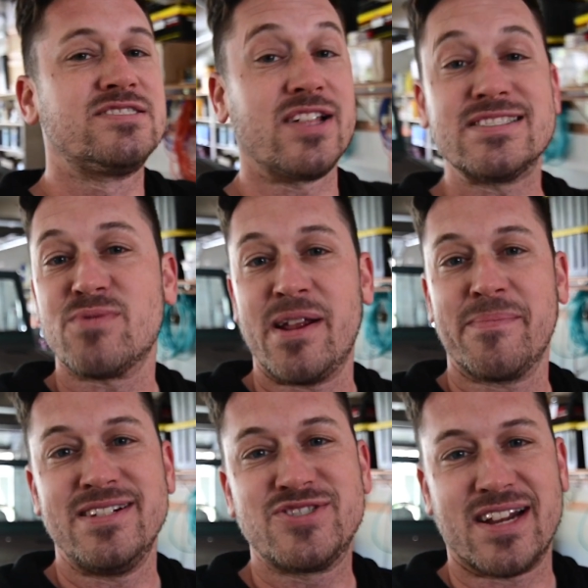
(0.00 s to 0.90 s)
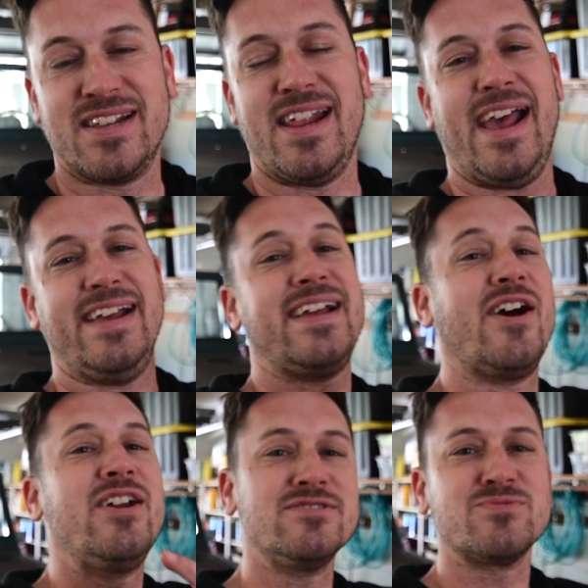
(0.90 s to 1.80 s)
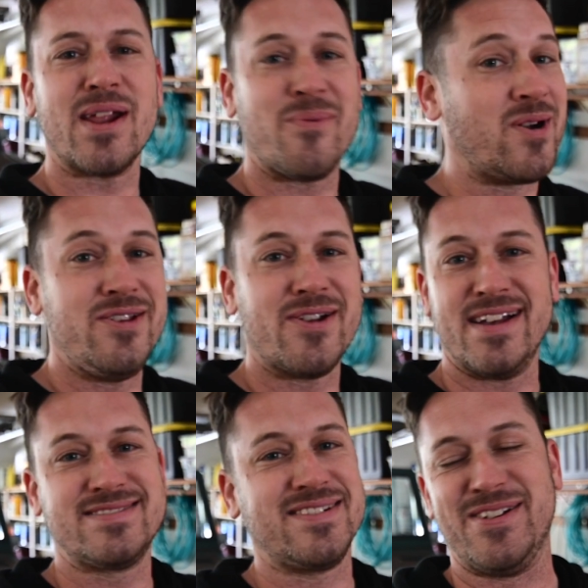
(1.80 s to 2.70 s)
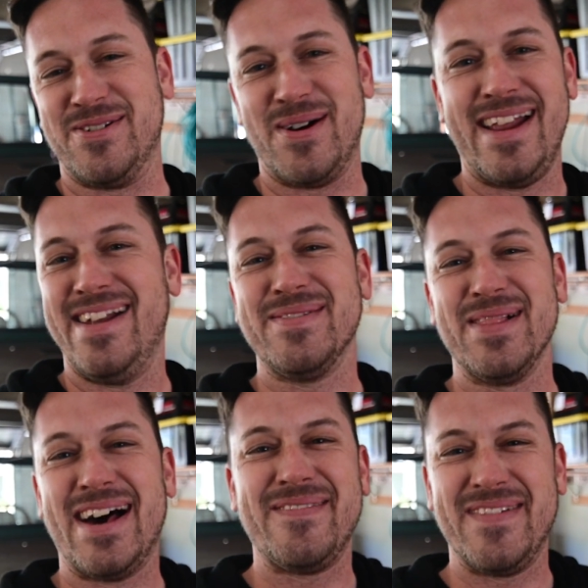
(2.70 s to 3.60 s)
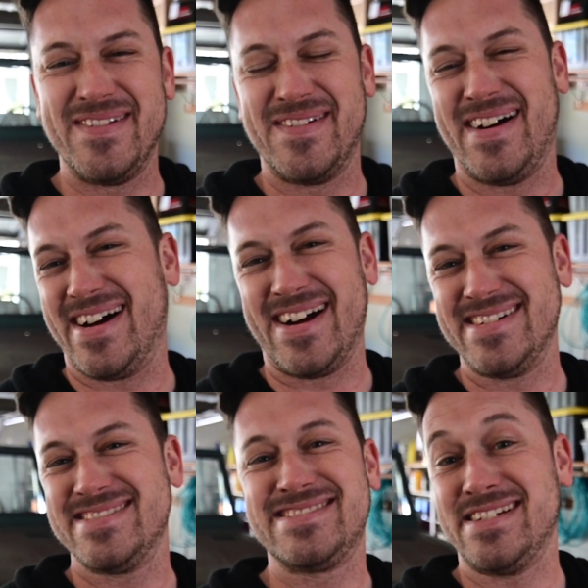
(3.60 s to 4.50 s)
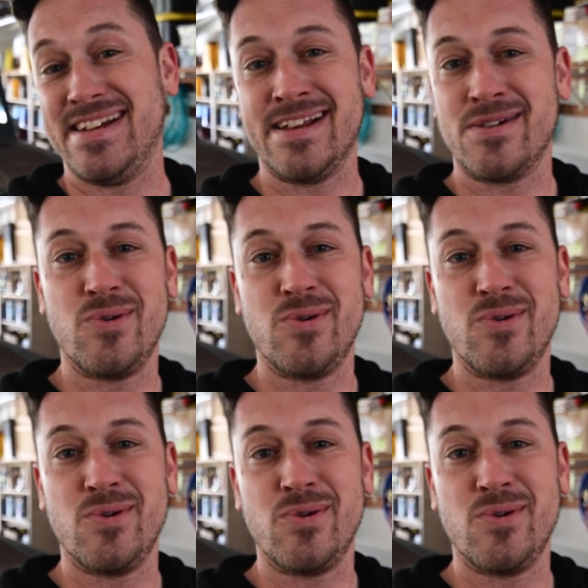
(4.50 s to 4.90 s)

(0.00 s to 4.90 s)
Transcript: So that's what I'm gonna check today. Now here's what I want you guys to do. I know a lot of you are sitting in